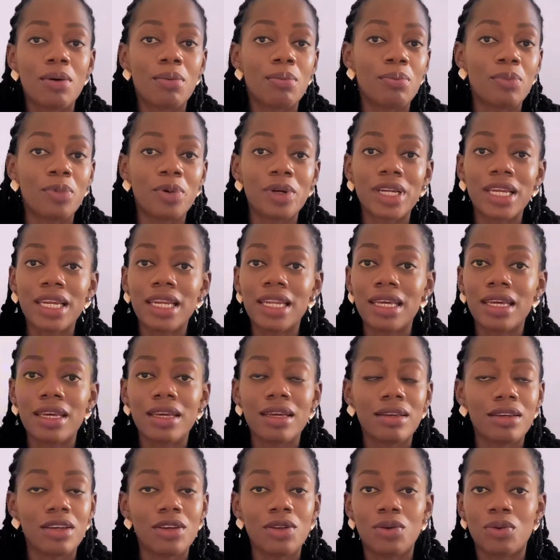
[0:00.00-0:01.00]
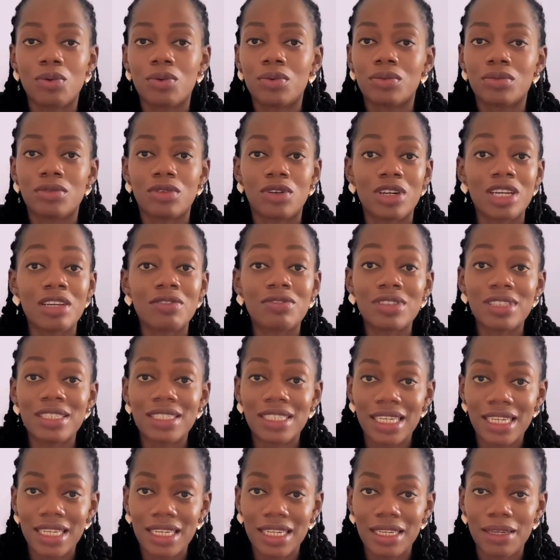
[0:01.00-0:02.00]
monthly, or even
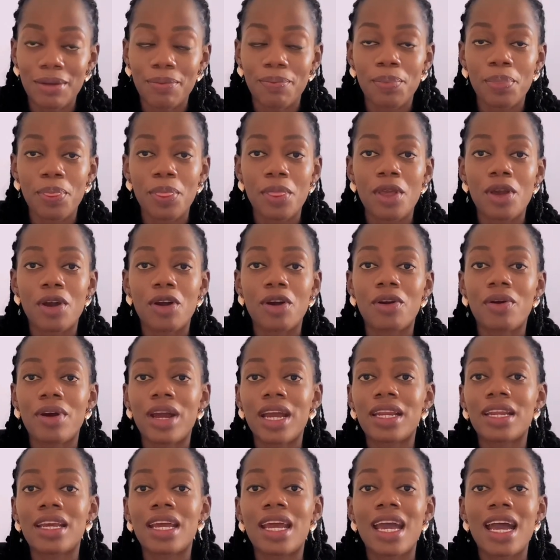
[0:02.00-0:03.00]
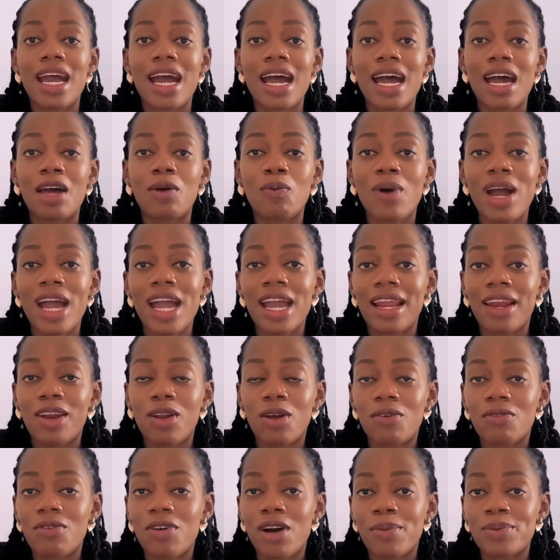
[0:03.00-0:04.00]
daily. All right. And why I
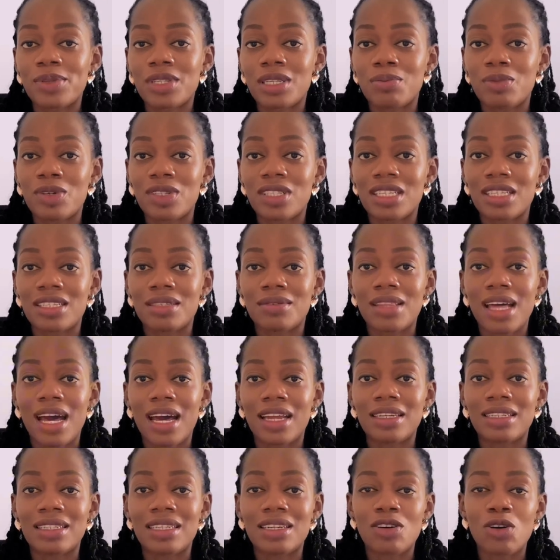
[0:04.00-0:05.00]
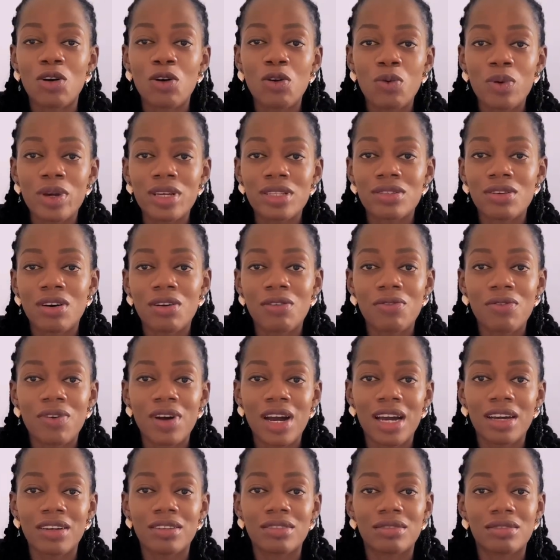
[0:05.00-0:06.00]
love Optimus is that they always
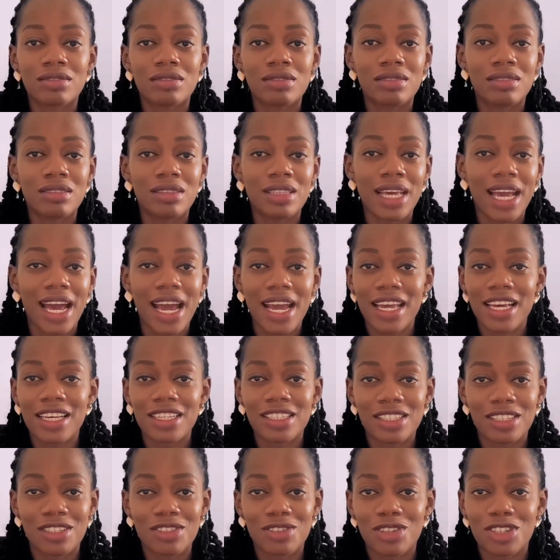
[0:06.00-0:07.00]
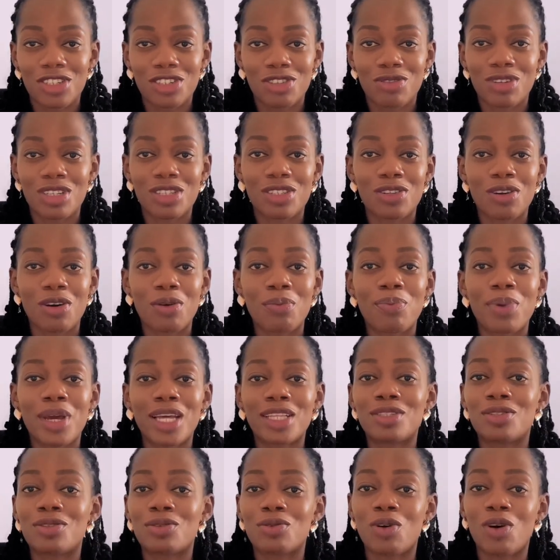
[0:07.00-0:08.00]
offer the highest interest rates
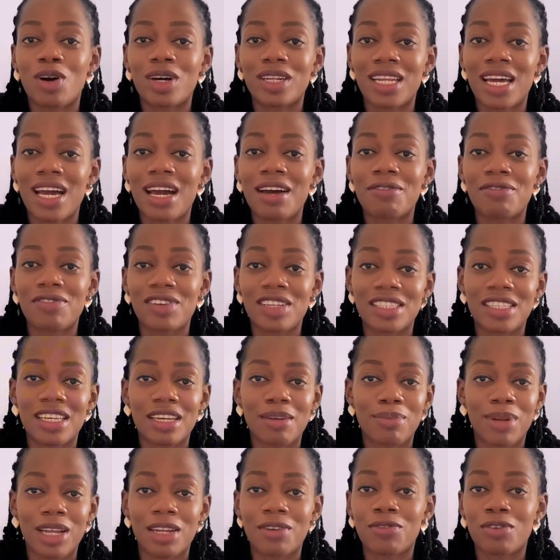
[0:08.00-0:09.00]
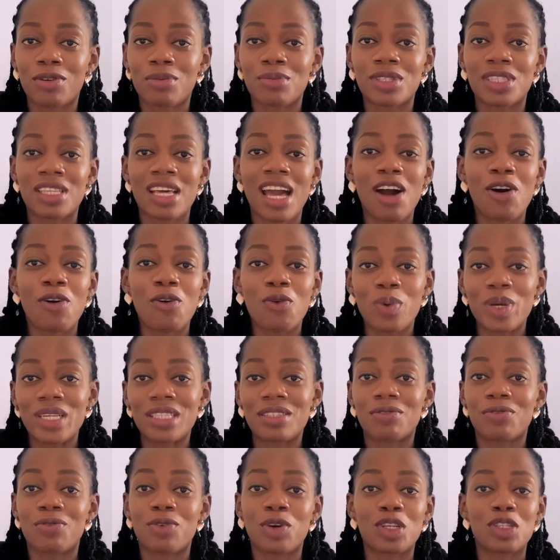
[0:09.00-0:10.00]
compared to other fintech platforms. They are always
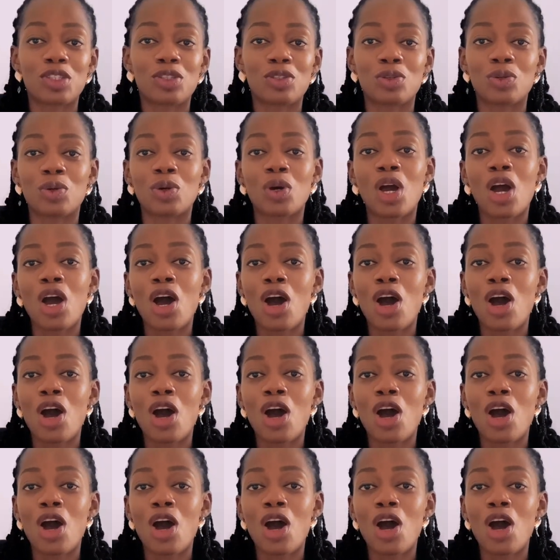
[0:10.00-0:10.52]
the first to